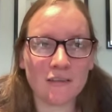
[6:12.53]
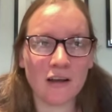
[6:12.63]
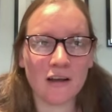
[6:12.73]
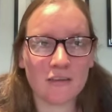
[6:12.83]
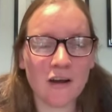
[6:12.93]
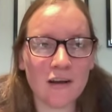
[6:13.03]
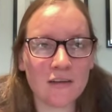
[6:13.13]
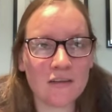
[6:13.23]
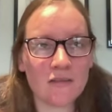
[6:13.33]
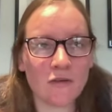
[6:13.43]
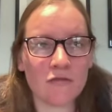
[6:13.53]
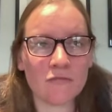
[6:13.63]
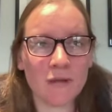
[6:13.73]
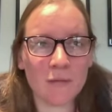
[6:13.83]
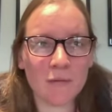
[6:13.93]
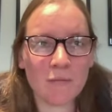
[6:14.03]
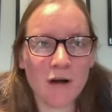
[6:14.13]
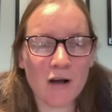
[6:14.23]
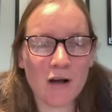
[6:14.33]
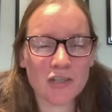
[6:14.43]
I started at sort of maybe
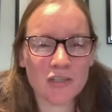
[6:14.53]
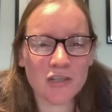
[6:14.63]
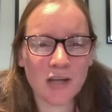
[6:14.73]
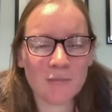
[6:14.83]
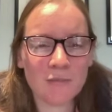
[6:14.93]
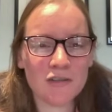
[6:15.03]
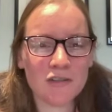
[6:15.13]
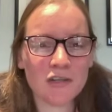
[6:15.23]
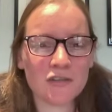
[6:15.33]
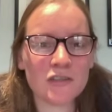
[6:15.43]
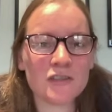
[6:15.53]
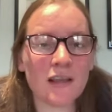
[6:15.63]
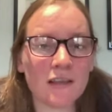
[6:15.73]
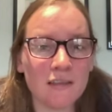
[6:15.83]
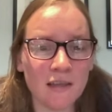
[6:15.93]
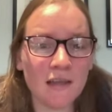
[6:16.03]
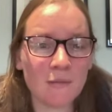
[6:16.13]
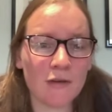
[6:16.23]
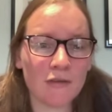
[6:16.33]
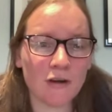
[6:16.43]
Marchish time this year, just like thinking
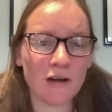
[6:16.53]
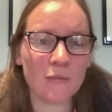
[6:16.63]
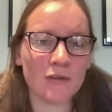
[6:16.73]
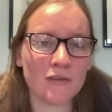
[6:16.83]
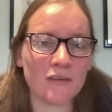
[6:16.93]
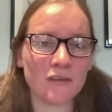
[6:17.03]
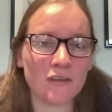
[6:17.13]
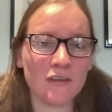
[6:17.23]
about starting a business